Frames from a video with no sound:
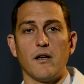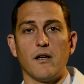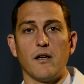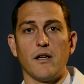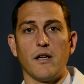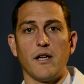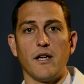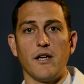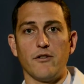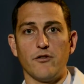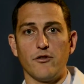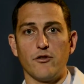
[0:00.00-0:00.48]

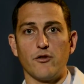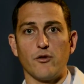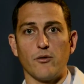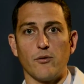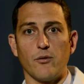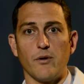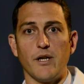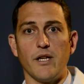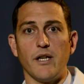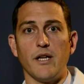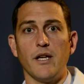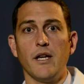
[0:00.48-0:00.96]

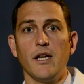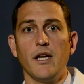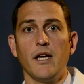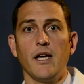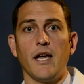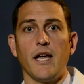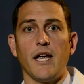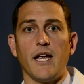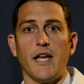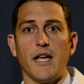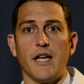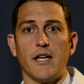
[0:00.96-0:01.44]
history
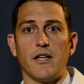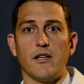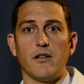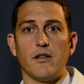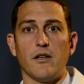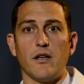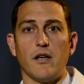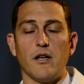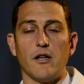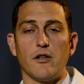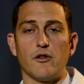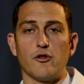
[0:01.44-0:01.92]

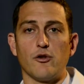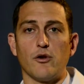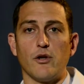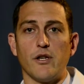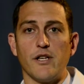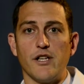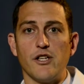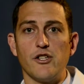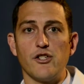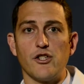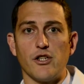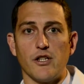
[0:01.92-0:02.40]
and uh,
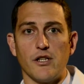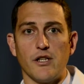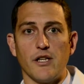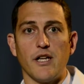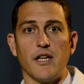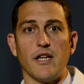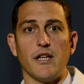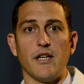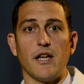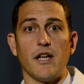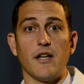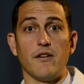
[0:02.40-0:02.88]
tradition
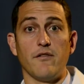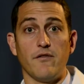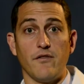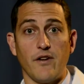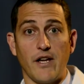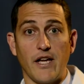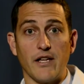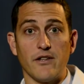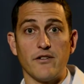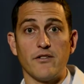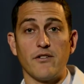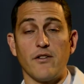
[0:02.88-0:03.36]
in
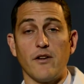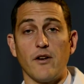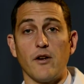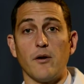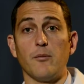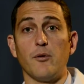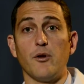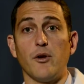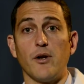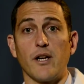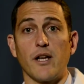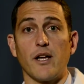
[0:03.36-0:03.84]
advanced
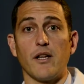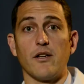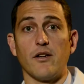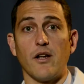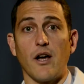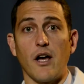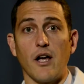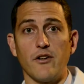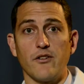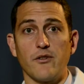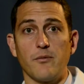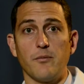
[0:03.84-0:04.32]
therapeutic
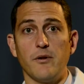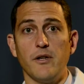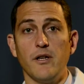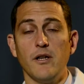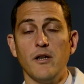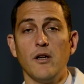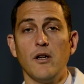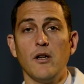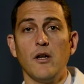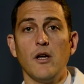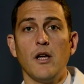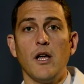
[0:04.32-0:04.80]
endoscopy
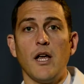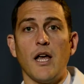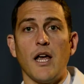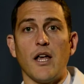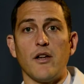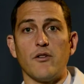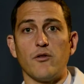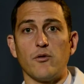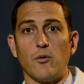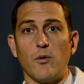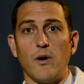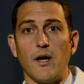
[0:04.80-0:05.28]

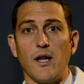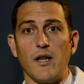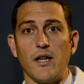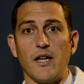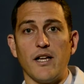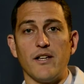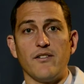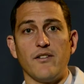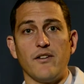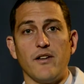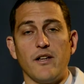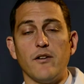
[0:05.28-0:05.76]
as well
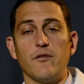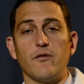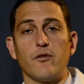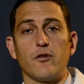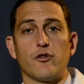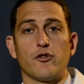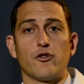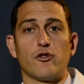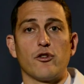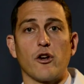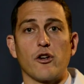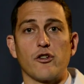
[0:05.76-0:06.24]
as the
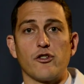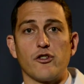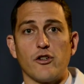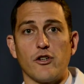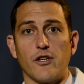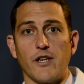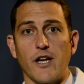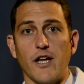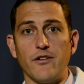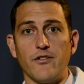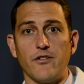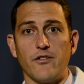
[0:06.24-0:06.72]
infrastructure
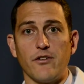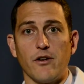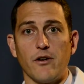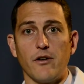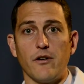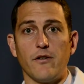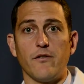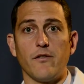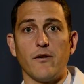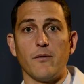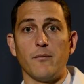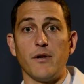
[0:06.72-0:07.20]

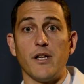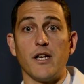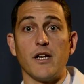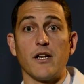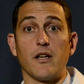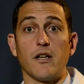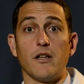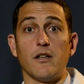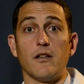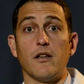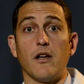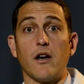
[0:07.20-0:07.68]
necessary for me to
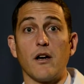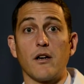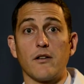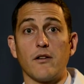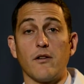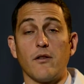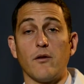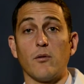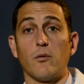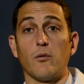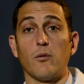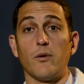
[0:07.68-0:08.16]

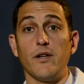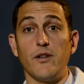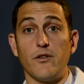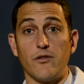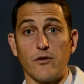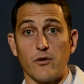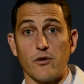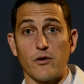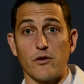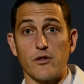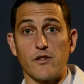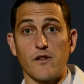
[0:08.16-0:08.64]
conduct the
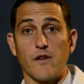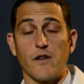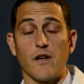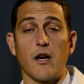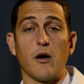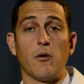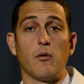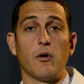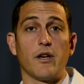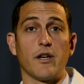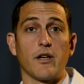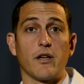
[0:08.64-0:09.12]
research that
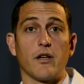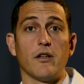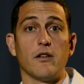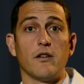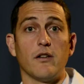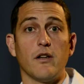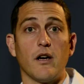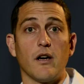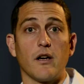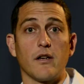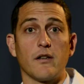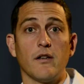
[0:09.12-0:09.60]
I want to
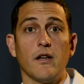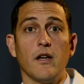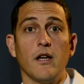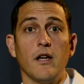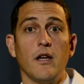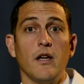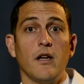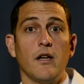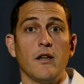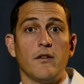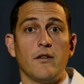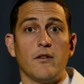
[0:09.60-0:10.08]
conduct
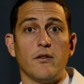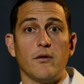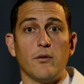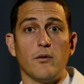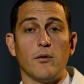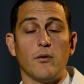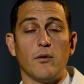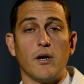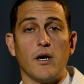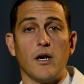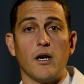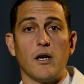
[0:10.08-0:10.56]

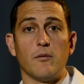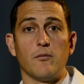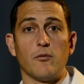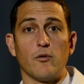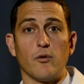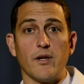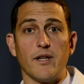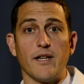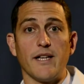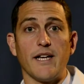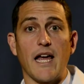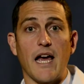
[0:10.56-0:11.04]
to um,
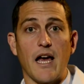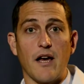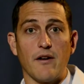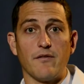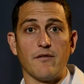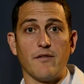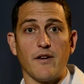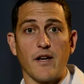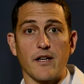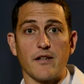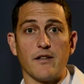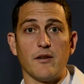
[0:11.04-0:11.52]
really
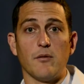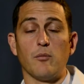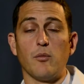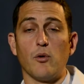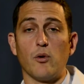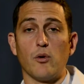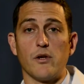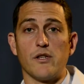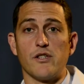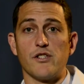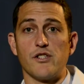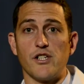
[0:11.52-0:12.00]
affect
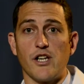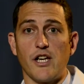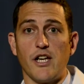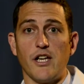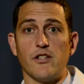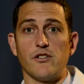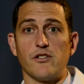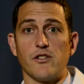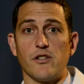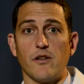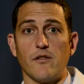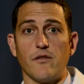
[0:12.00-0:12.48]
important
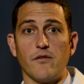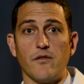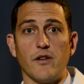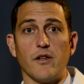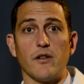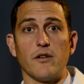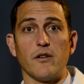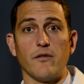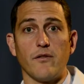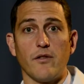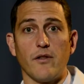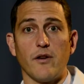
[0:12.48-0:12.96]
change in the
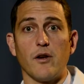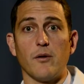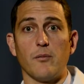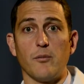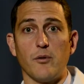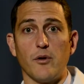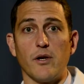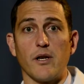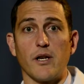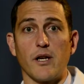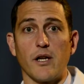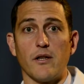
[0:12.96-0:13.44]
field of
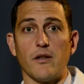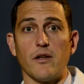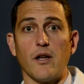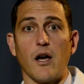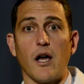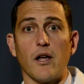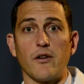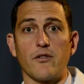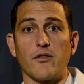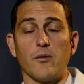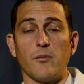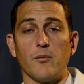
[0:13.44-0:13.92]
therapeutic
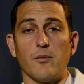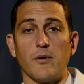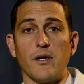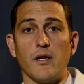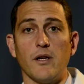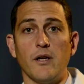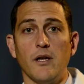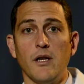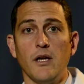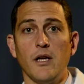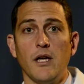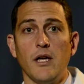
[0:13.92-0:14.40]
endoscopy.
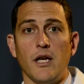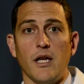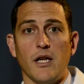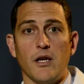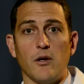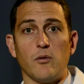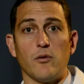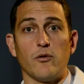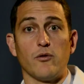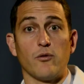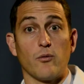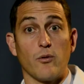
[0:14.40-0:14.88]
And
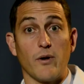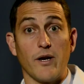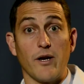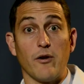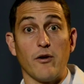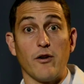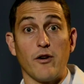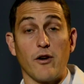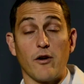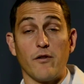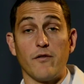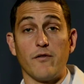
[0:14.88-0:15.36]
it was
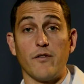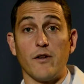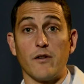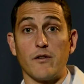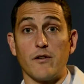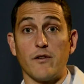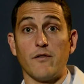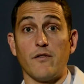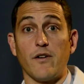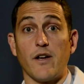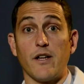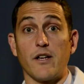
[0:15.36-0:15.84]
rare in our field
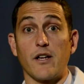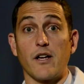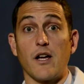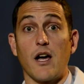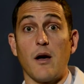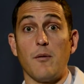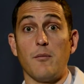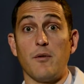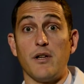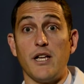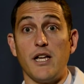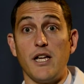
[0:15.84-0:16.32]
to find a
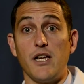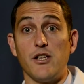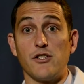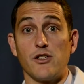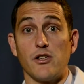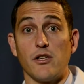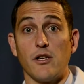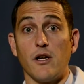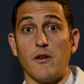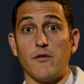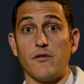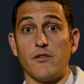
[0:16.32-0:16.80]

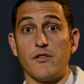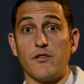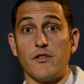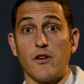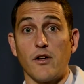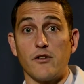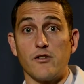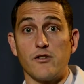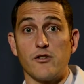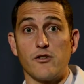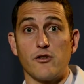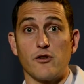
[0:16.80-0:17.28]
combination of
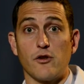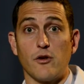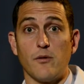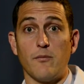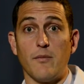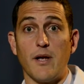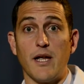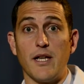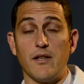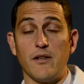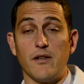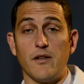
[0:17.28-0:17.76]
such
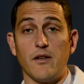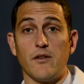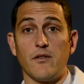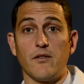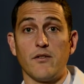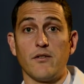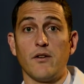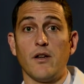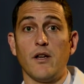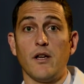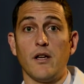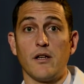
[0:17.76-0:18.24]

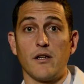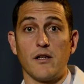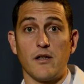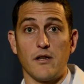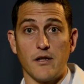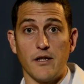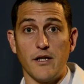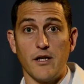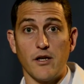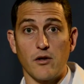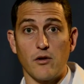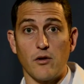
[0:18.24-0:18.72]
tremendous
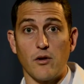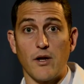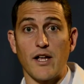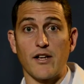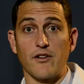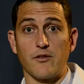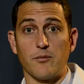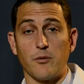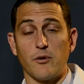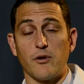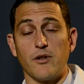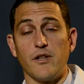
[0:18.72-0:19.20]
clinical
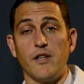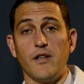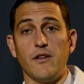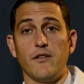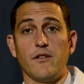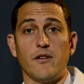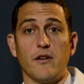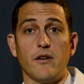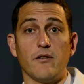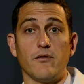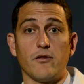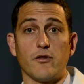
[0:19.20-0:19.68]
expertise
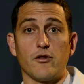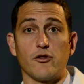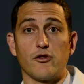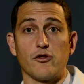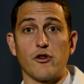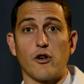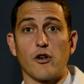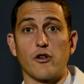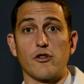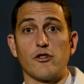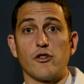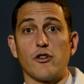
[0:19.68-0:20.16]
and
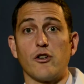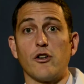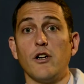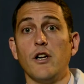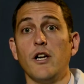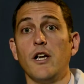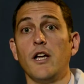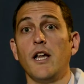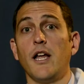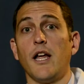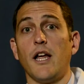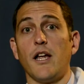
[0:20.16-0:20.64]
infrastructure
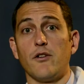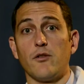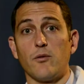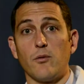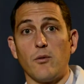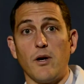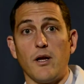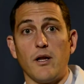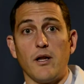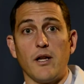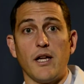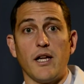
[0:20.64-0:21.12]
as
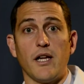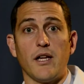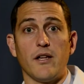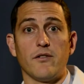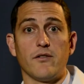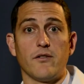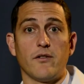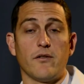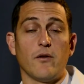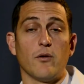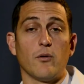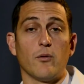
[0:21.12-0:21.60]
well
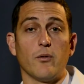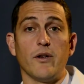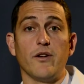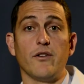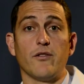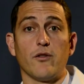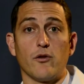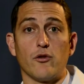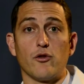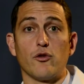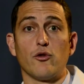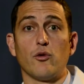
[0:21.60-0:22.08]
as the
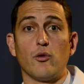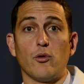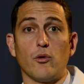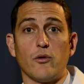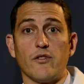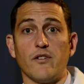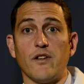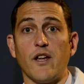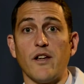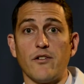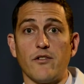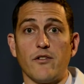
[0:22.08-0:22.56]
research
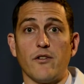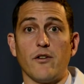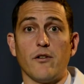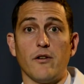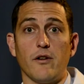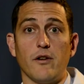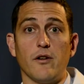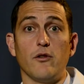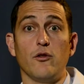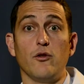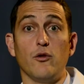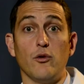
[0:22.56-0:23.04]
tools necessary
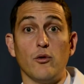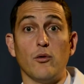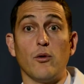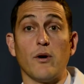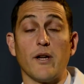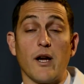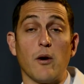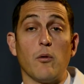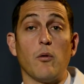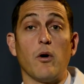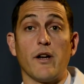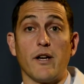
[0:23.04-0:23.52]
to do
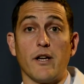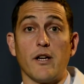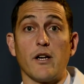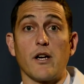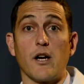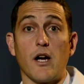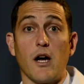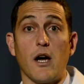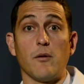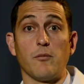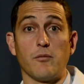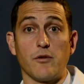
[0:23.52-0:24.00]
what I want to
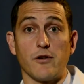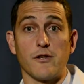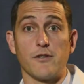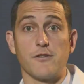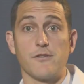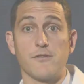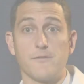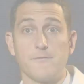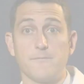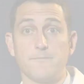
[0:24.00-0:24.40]
accomplish.